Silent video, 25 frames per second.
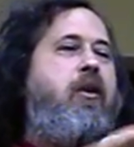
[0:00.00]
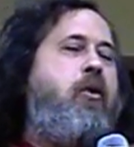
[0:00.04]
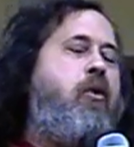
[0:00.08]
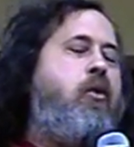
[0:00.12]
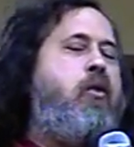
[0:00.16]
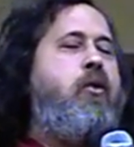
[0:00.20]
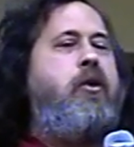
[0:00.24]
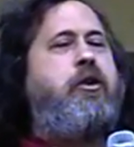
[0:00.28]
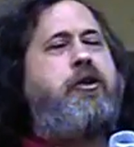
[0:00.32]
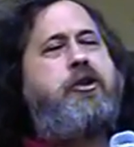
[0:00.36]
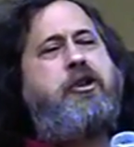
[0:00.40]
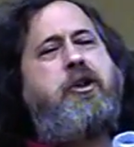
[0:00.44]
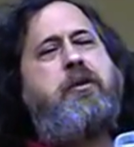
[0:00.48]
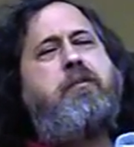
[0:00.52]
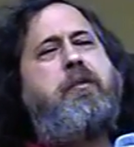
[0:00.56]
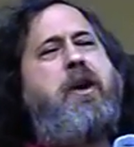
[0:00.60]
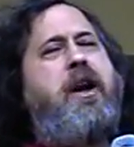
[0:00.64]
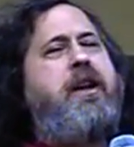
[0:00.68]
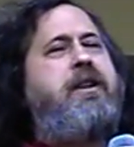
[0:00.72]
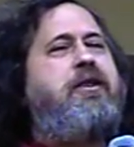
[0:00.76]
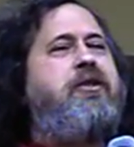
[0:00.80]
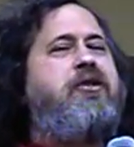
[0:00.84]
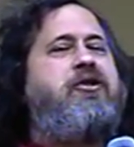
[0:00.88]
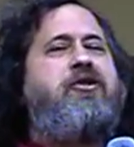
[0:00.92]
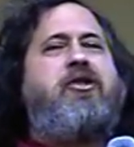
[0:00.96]
Or she
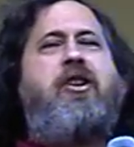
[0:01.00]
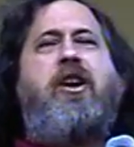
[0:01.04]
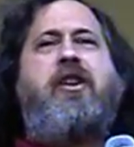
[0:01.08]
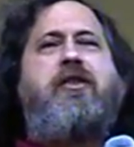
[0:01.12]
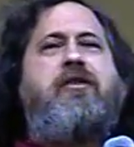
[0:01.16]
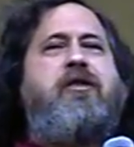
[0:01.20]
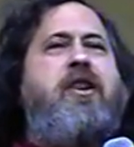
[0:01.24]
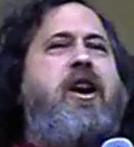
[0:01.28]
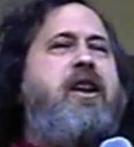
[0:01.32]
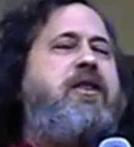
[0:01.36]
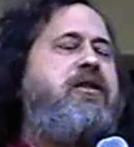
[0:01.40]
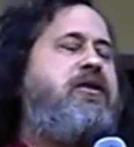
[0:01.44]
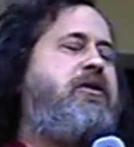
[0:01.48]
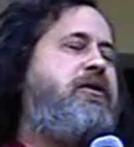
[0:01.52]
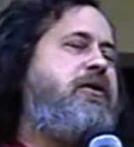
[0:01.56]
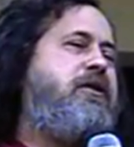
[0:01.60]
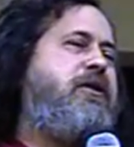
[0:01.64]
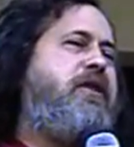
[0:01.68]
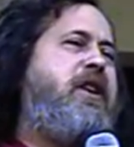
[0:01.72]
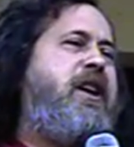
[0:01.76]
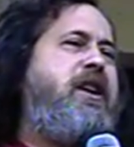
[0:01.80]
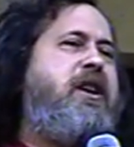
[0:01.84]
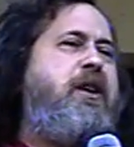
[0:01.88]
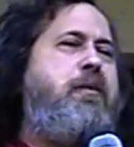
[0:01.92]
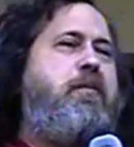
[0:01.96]
might decide not to
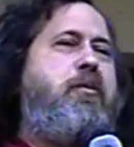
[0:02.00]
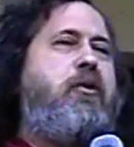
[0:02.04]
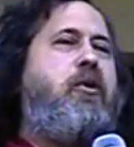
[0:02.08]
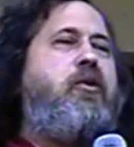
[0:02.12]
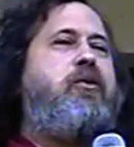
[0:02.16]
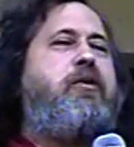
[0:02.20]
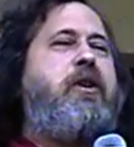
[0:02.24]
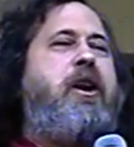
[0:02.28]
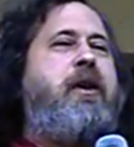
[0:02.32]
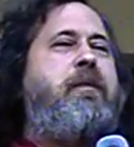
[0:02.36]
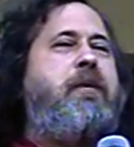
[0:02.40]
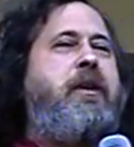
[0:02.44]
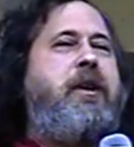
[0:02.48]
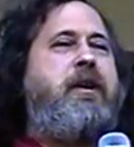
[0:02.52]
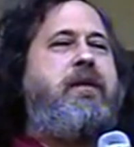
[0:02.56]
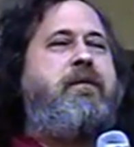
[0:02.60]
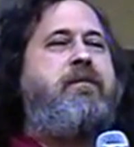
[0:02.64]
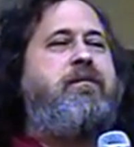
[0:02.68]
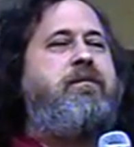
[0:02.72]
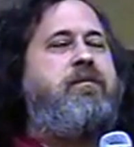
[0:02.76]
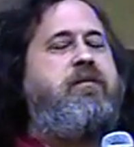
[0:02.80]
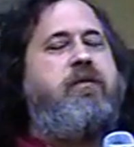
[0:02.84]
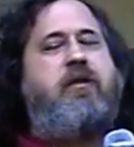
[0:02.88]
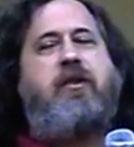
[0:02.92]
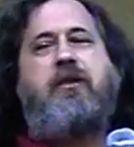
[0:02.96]
learn any
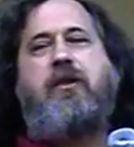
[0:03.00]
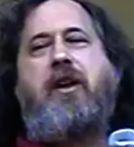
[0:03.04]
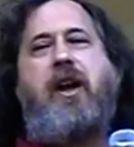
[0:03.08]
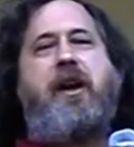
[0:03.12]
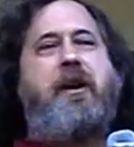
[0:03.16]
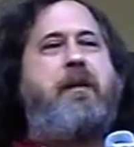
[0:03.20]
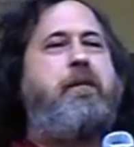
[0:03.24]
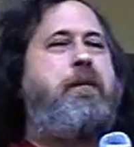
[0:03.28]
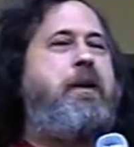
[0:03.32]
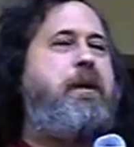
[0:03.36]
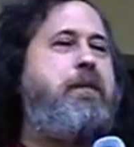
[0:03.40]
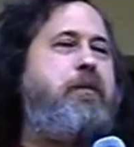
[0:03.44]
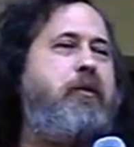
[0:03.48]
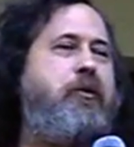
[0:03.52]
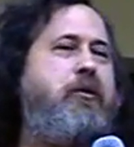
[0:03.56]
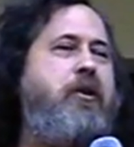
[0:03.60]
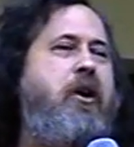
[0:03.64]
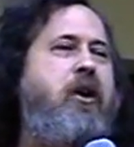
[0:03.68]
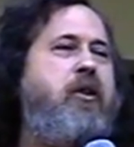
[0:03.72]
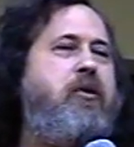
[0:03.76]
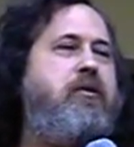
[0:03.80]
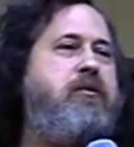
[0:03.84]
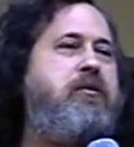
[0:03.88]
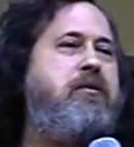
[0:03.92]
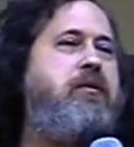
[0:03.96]
programming. A lot of people
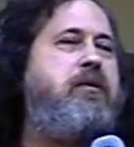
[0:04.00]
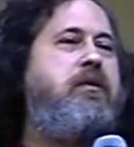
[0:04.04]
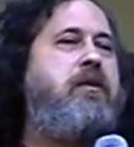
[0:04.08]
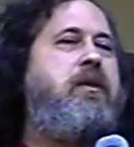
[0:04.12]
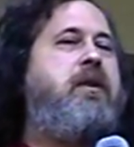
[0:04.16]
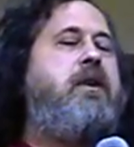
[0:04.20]
don't.